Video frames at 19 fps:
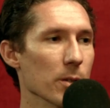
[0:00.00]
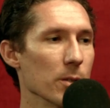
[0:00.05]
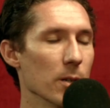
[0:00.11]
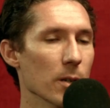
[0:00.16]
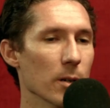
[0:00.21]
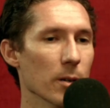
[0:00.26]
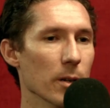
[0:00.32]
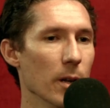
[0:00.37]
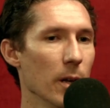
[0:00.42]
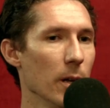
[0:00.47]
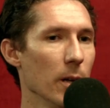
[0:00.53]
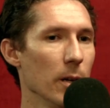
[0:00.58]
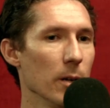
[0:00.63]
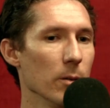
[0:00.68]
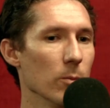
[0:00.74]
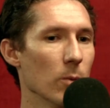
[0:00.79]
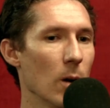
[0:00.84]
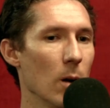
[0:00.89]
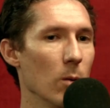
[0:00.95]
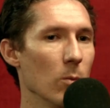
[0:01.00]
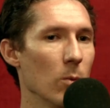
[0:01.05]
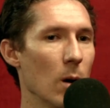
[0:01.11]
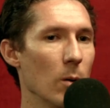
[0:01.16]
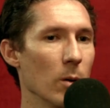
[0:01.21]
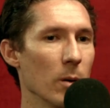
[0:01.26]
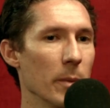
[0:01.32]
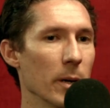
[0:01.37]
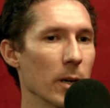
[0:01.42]
going, hey, how,
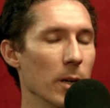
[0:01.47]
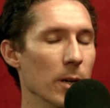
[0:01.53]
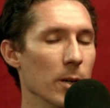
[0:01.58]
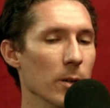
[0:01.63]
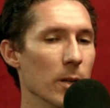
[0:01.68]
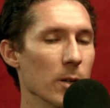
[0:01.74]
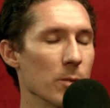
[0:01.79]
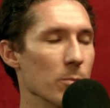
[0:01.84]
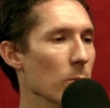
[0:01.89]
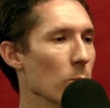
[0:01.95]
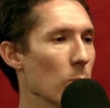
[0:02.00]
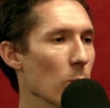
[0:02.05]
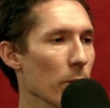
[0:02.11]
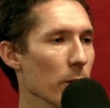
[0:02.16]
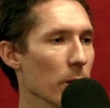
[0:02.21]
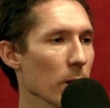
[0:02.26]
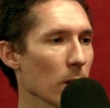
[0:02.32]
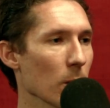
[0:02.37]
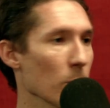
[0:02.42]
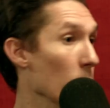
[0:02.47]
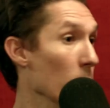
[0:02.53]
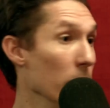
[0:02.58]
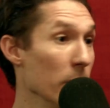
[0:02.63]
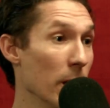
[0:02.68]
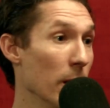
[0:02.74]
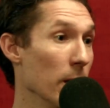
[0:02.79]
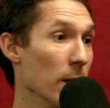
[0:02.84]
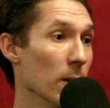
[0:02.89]
how what am I going to do that's rewarding? I'm
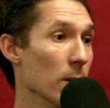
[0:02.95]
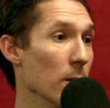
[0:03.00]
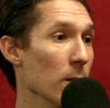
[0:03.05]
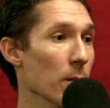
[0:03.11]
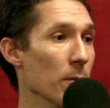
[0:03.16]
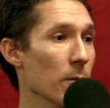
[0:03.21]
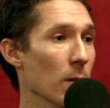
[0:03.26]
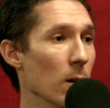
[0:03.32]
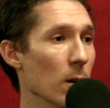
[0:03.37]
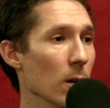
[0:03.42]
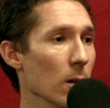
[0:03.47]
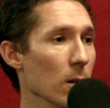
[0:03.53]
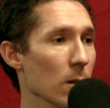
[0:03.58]
really getting into the fall.